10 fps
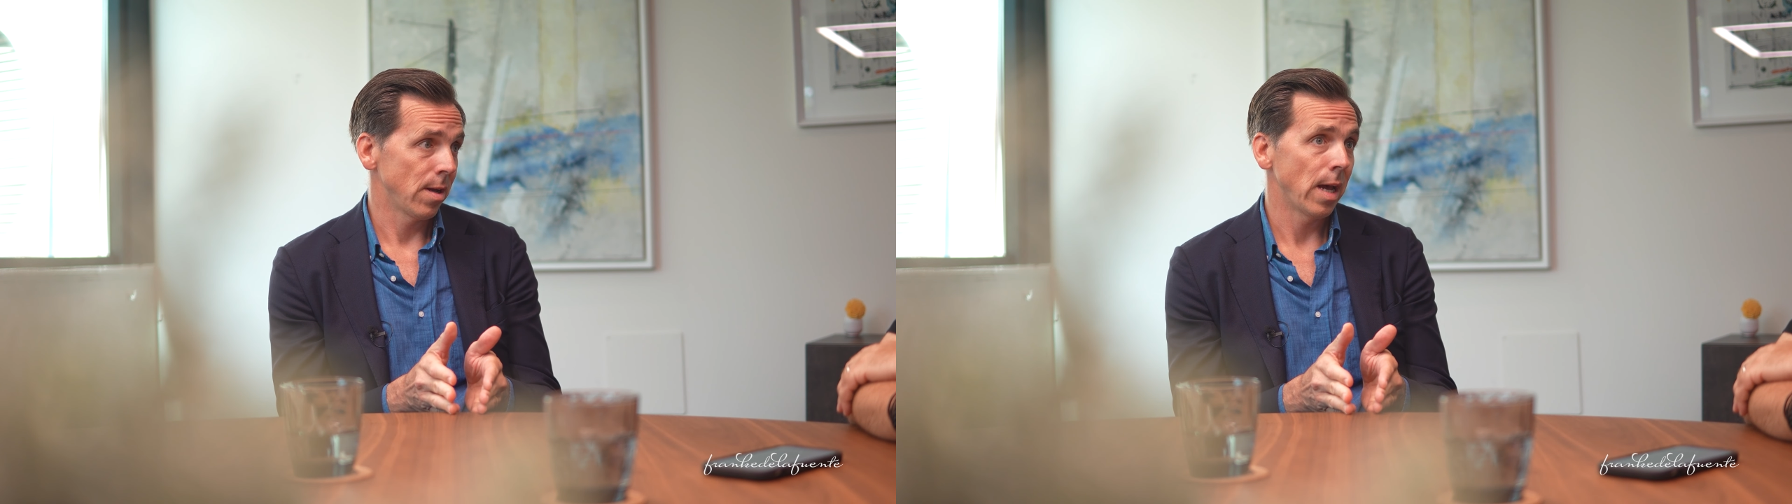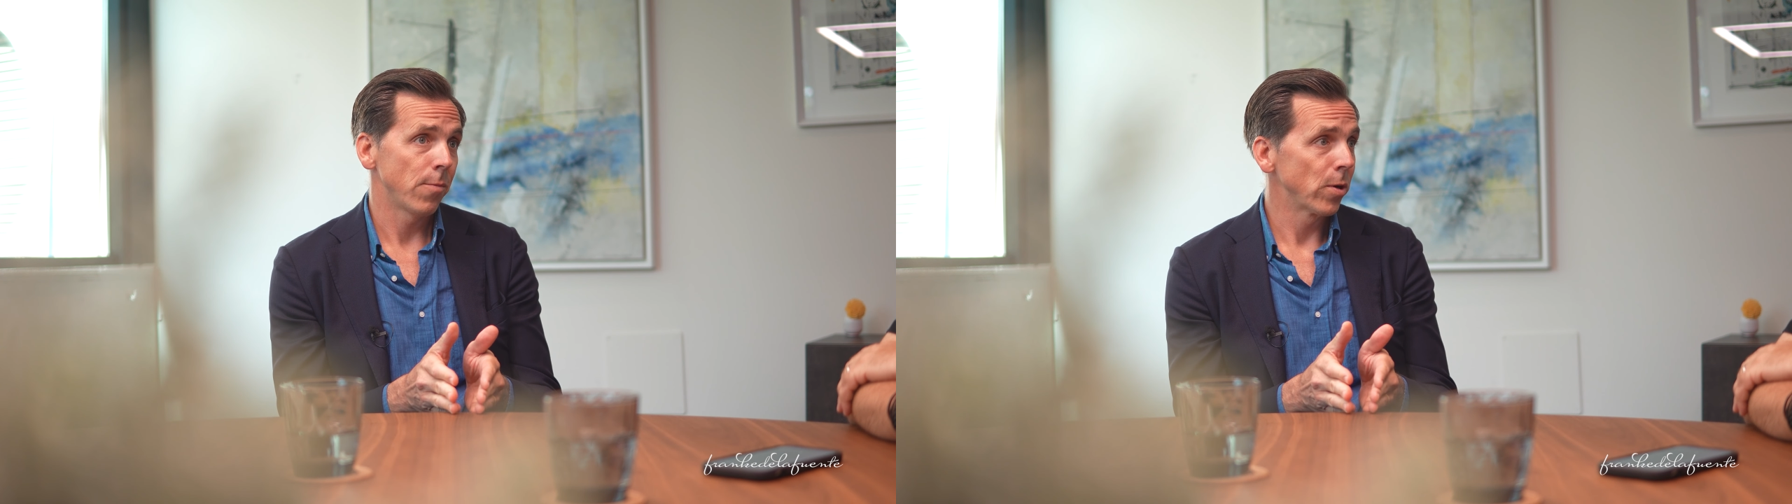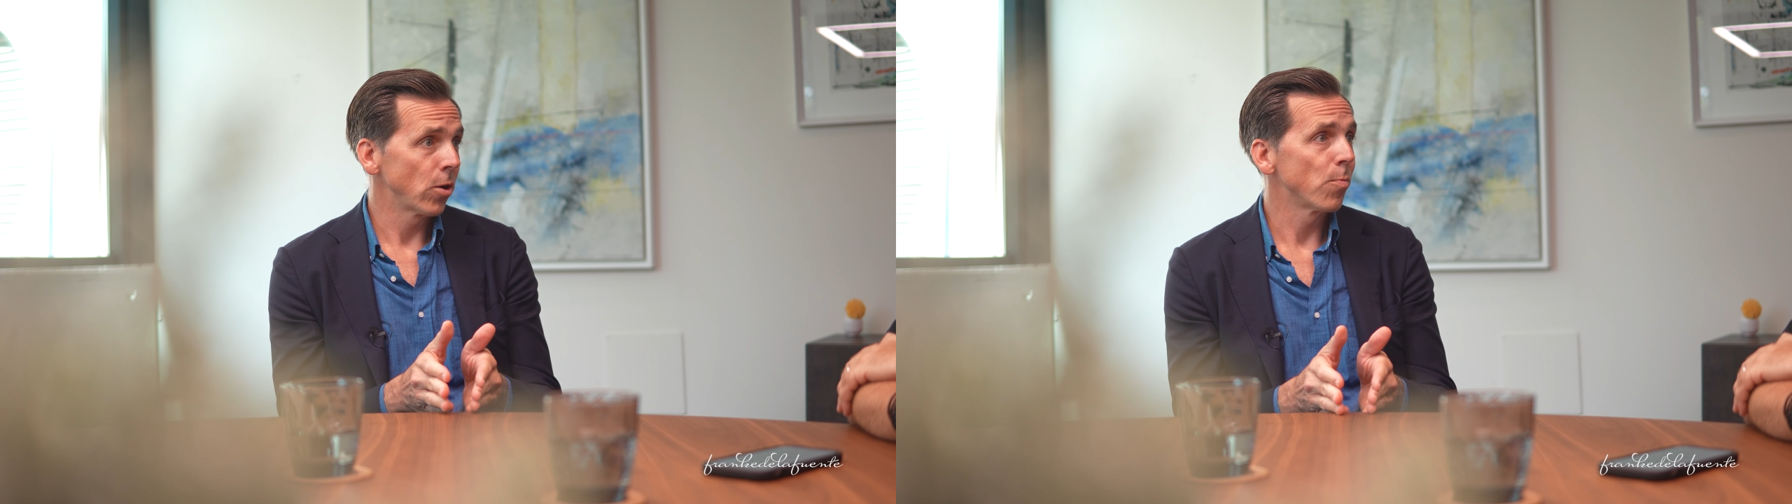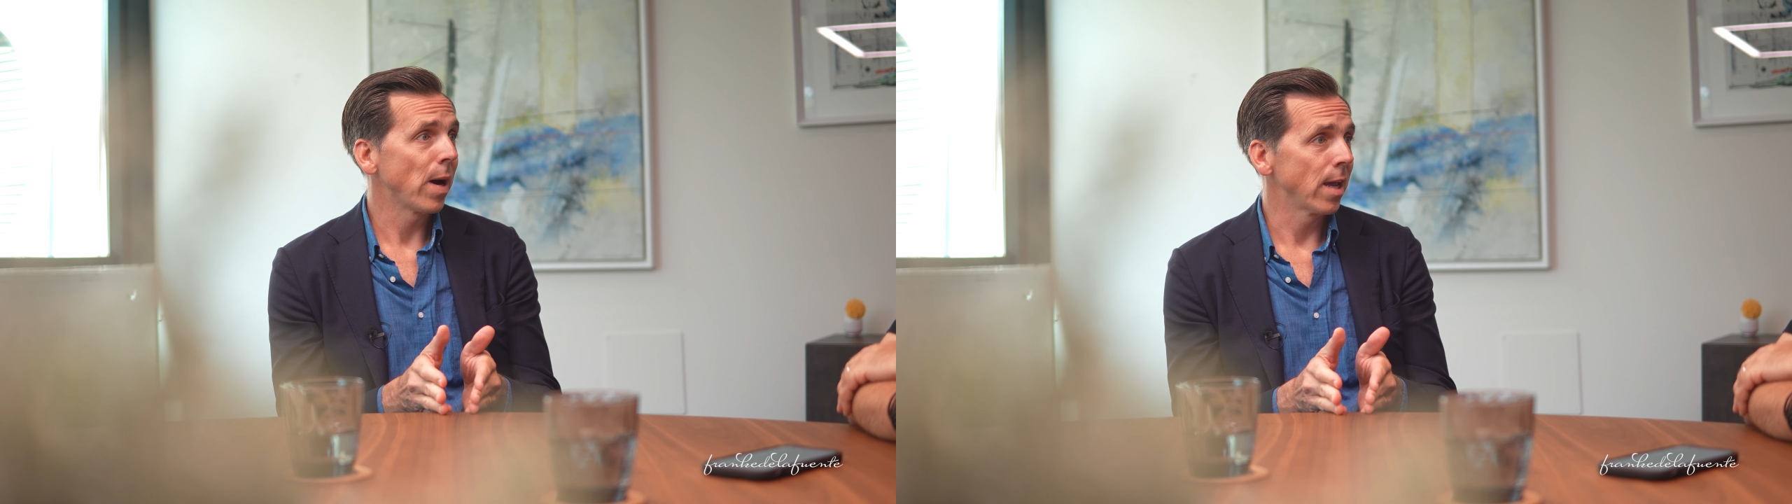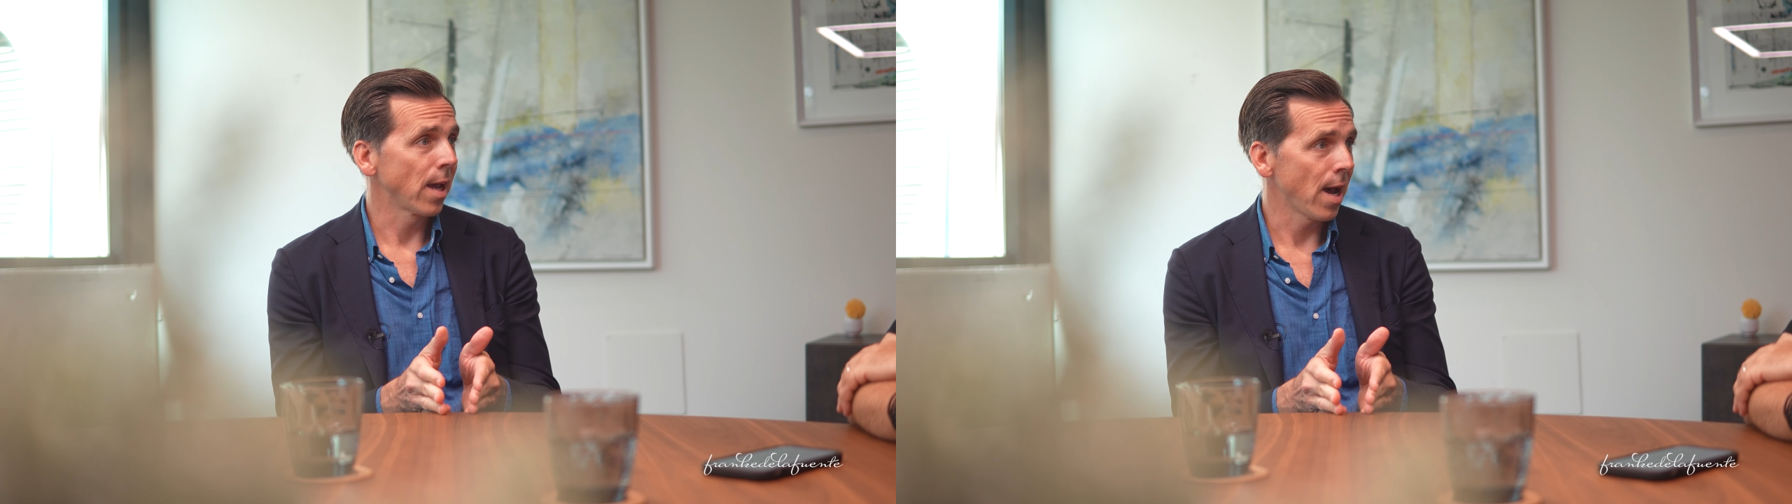and when you're
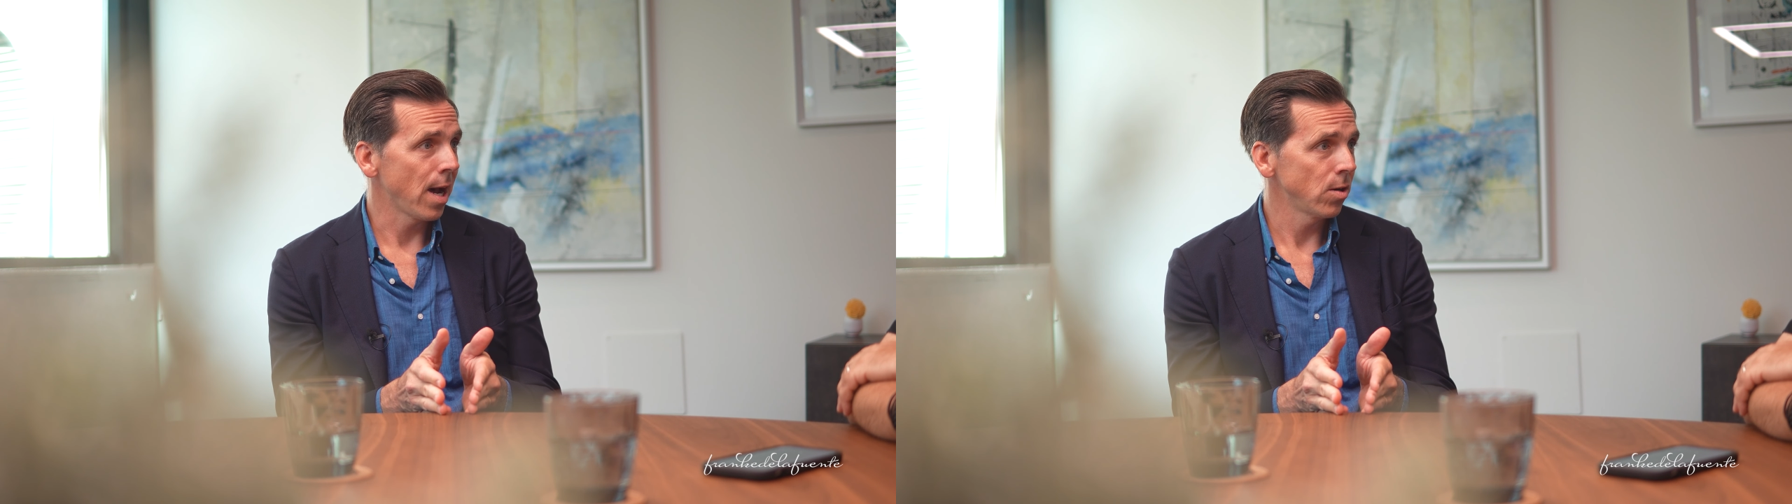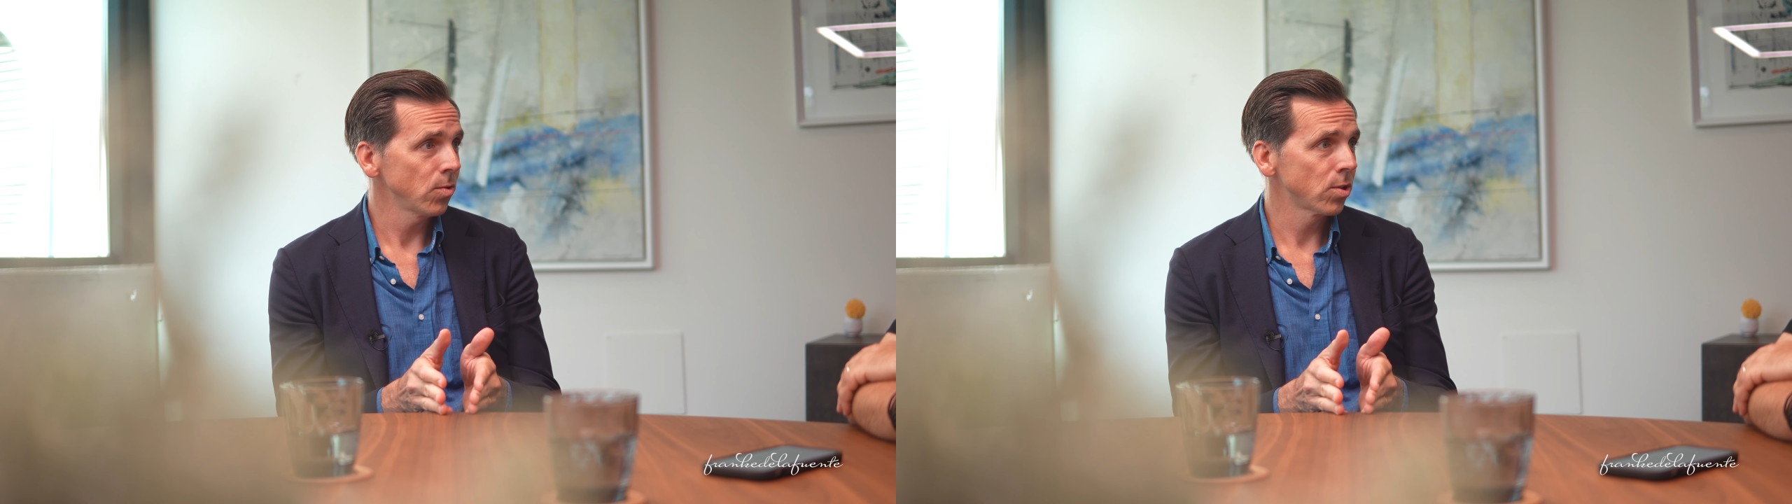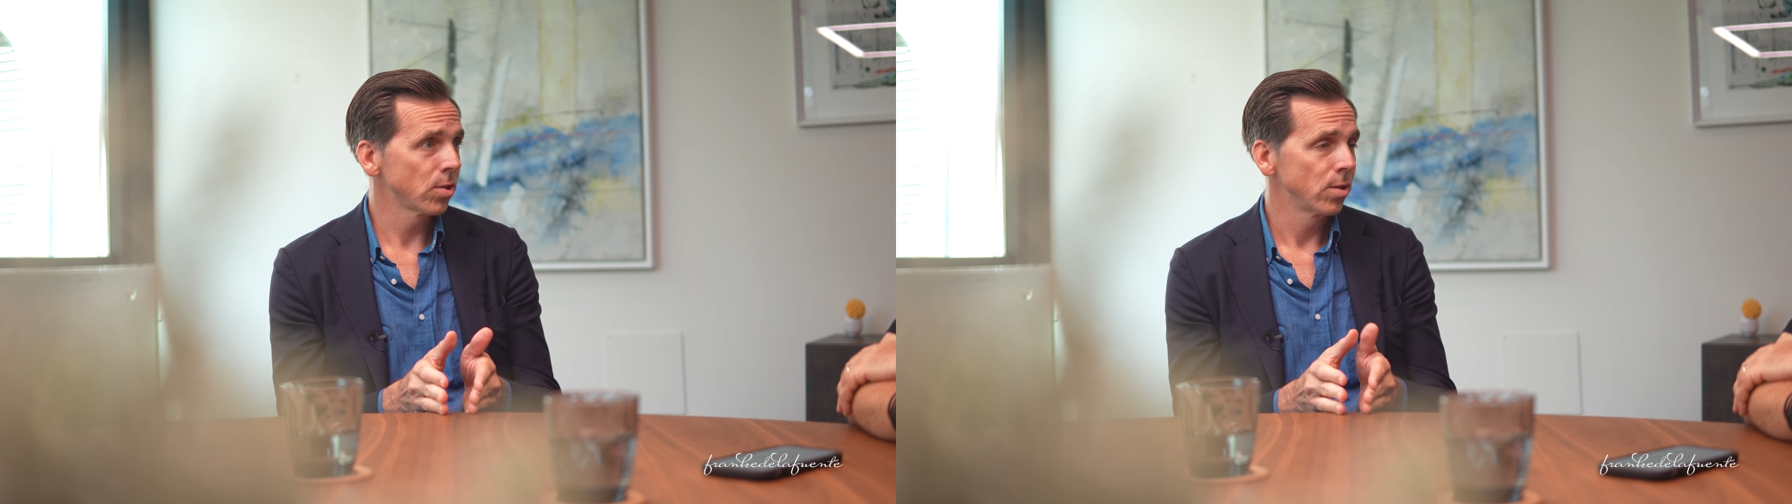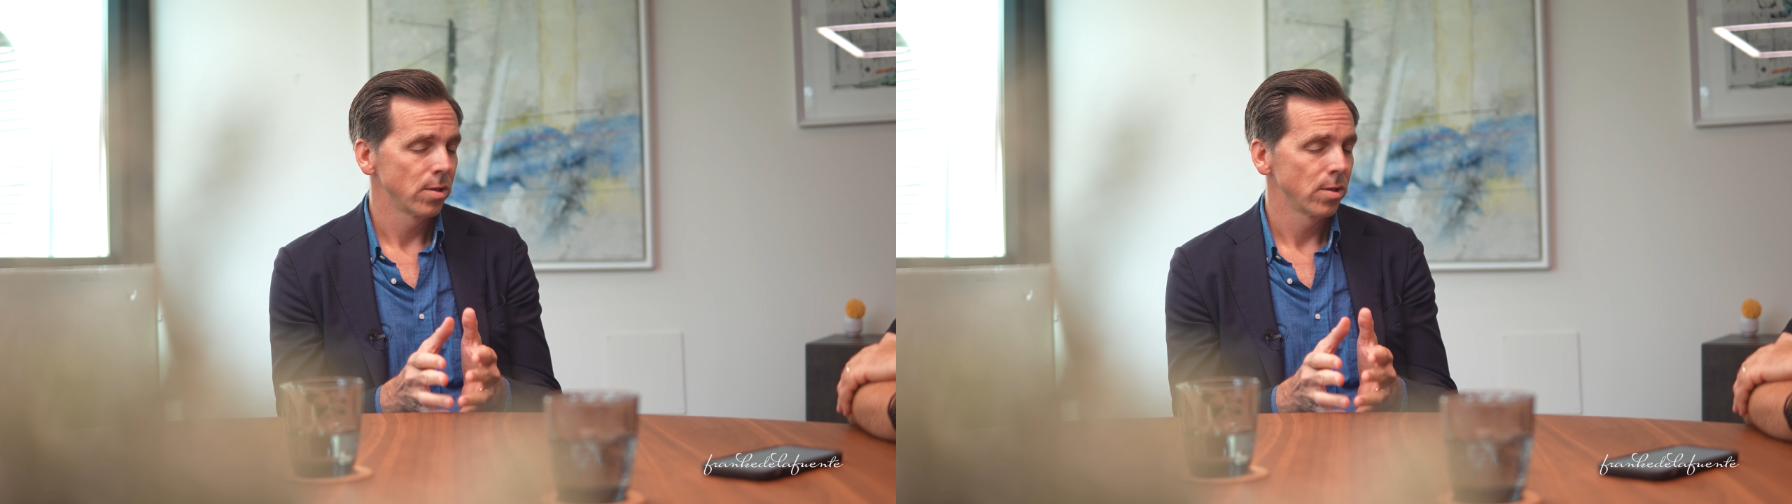buying a house,